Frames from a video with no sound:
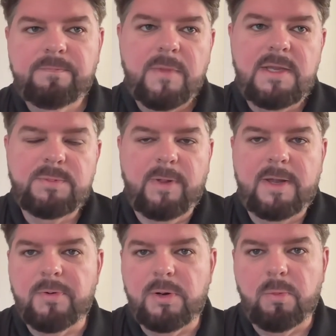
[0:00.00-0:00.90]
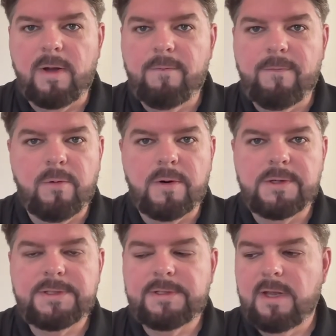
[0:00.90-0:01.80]
He's played pretty well for
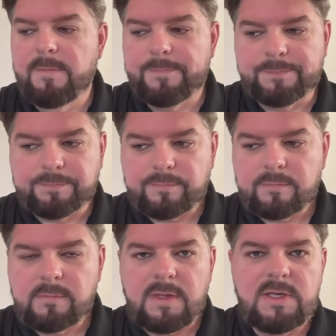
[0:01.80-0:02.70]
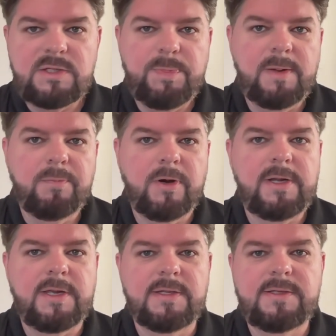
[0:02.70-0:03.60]
us. He's been
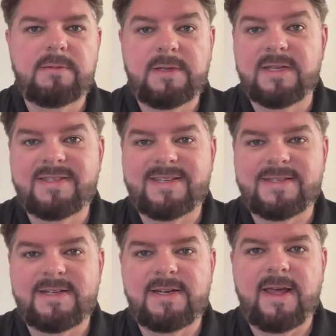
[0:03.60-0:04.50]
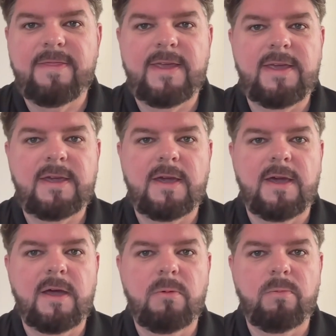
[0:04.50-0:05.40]
pretty consistent, I think,
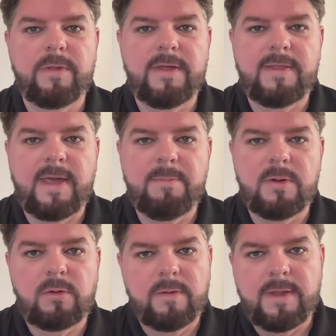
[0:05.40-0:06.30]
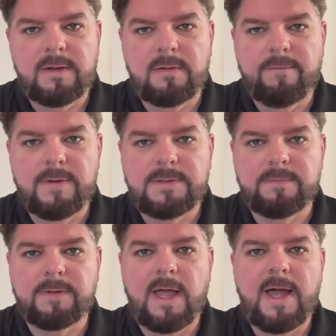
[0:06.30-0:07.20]
within that middle of that
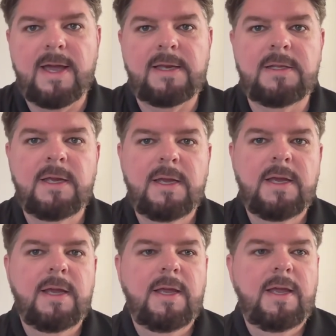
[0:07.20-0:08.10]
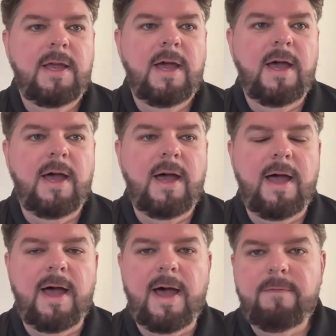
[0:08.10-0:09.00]
defensive line.
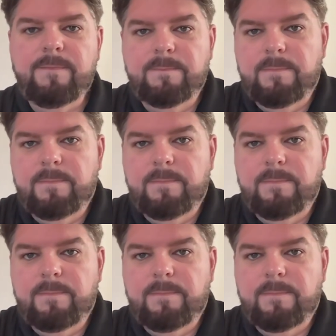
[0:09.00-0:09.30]
I've